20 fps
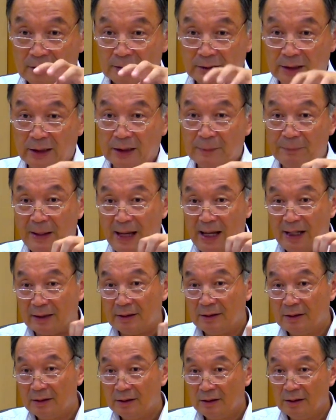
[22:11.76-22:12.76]
take
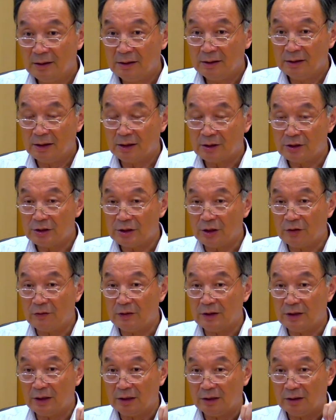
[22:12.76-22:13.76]
back their
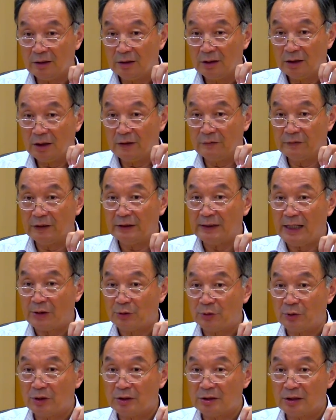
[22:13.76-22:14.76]
sovereignty of the
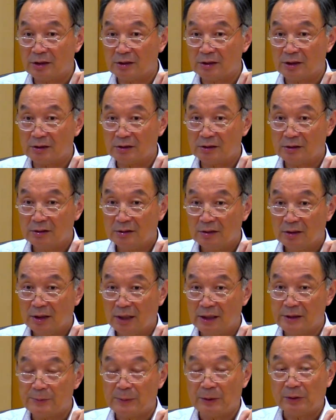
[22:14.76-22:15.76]
natural resources,
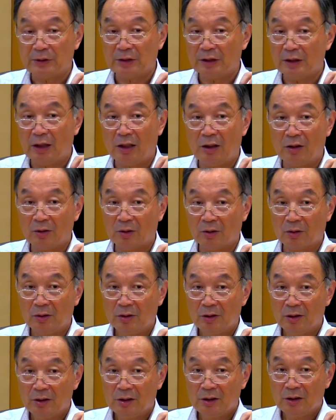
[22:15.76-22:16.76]
especially the oil.
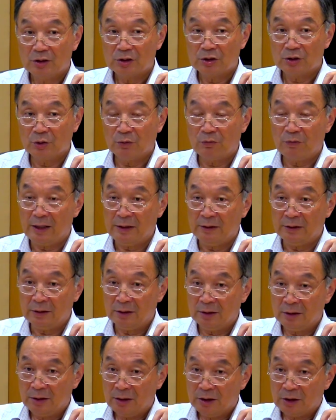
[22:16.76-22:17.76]
So
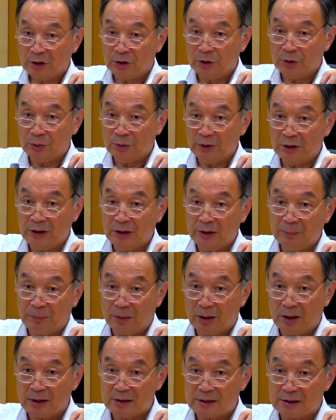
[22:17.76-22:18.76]
when QE
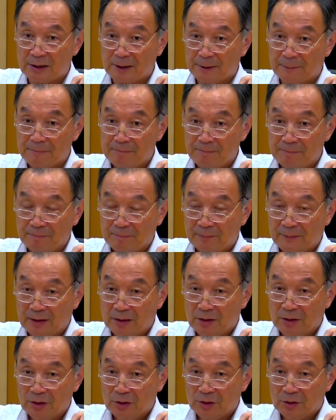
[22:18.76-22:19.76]
policy
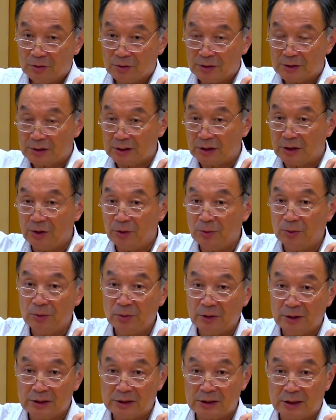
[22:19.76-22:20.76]
to
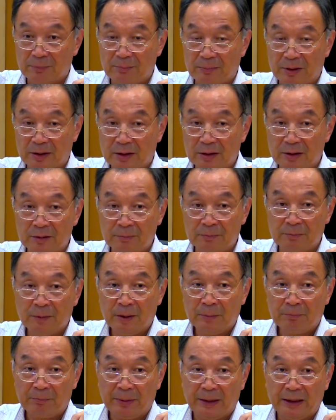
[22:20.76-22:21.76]
skill these
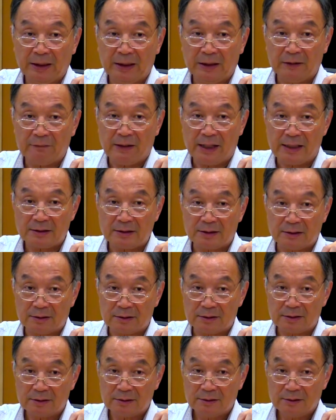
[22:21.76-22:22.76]
American big
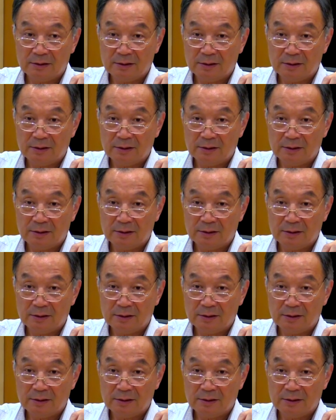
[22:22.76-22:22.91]
investors,